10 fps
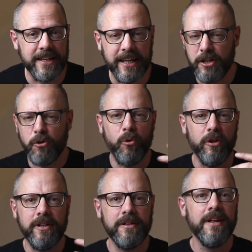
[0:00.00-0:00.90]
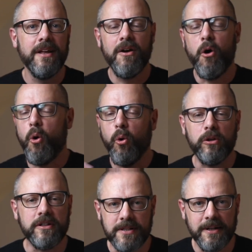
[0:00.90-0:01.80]
take it all in
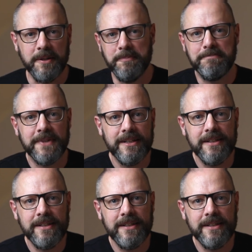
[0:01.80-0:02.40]
all the time.